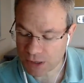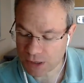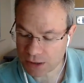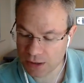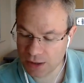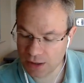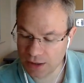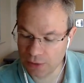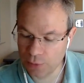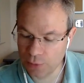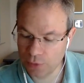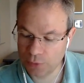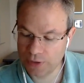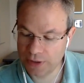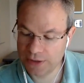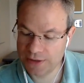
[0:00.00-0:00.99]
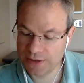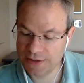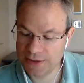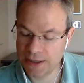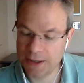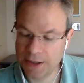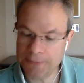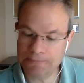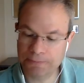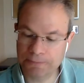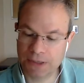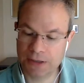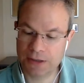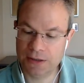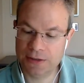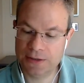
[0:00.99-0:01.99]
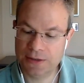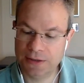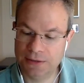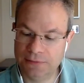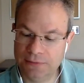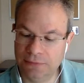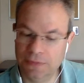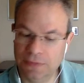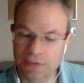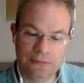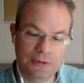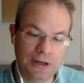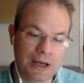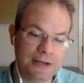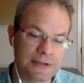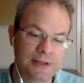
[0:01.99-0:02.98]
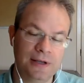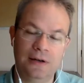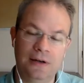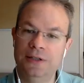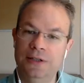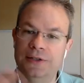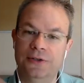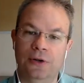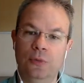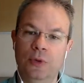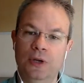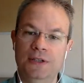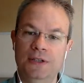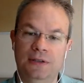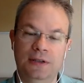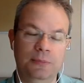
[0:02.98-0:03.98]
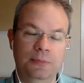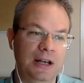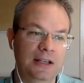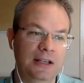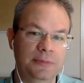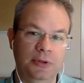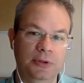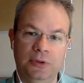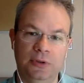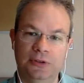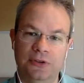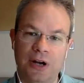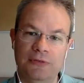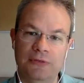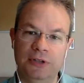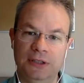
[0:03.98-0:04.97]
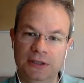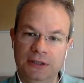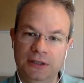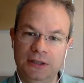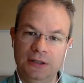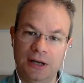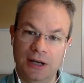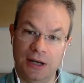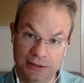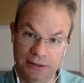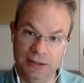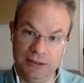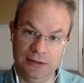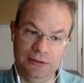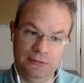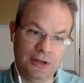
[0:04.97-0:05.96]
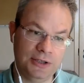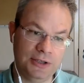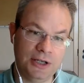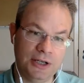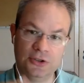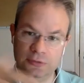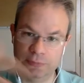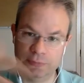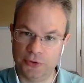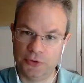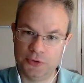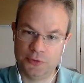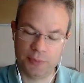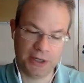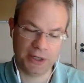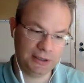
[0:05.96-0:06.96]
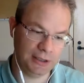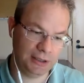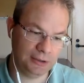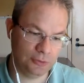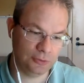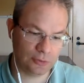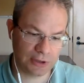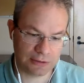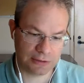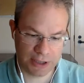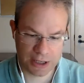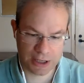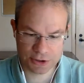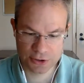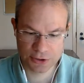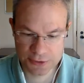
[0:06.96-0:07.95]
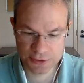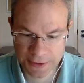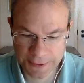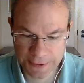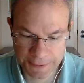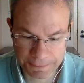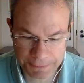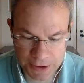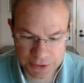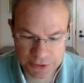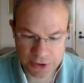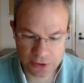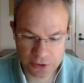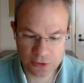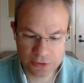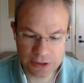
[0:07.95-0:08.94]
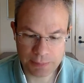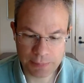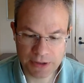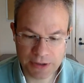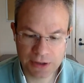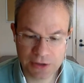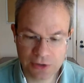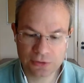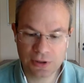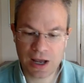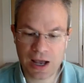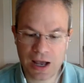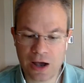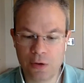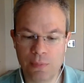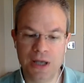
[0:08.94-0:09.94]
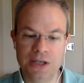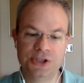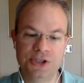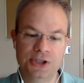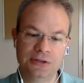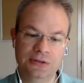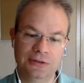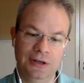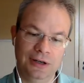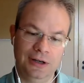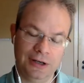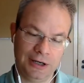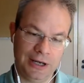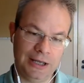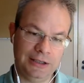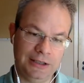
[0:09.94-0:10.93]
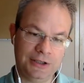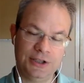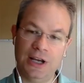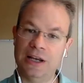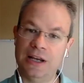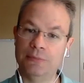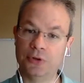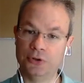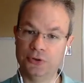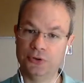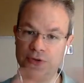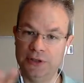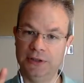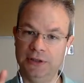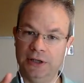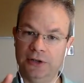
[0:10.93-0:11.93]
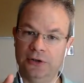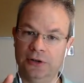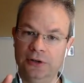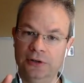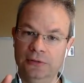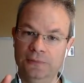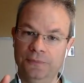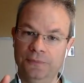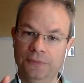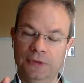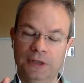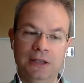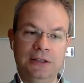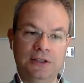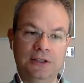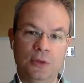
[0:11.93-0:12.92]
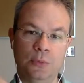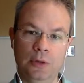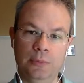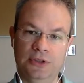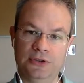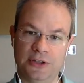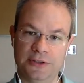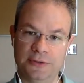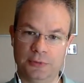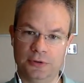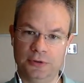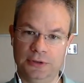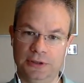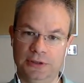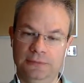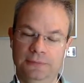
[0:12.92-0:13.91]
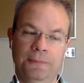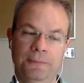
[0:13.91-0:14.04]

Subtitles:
what we can say is that a star is always the balance between gravity and the radiation produced by the nuclear reactions. So depending on how much energy I am producing in the core, the energy will be transported.